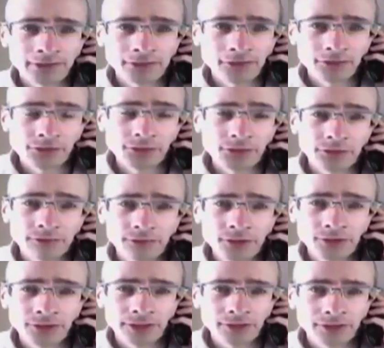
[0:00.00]
since June of
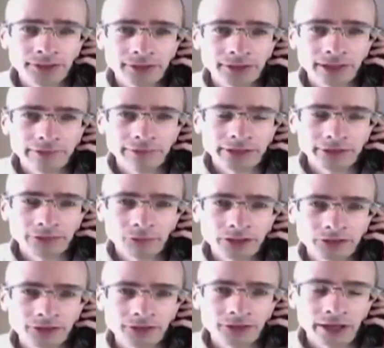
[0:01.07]
2011,
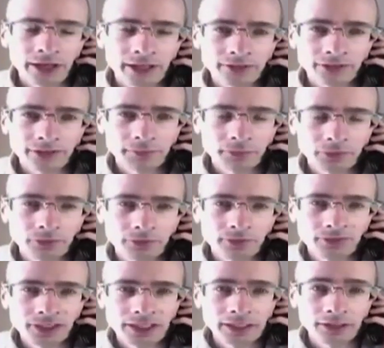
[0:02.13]
which is the highest numbers we've
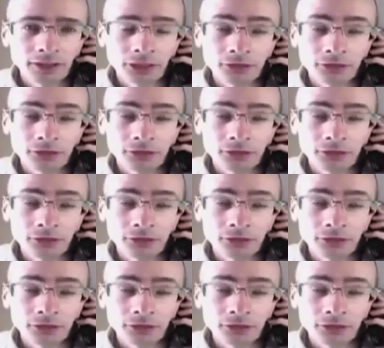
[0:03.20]
seen in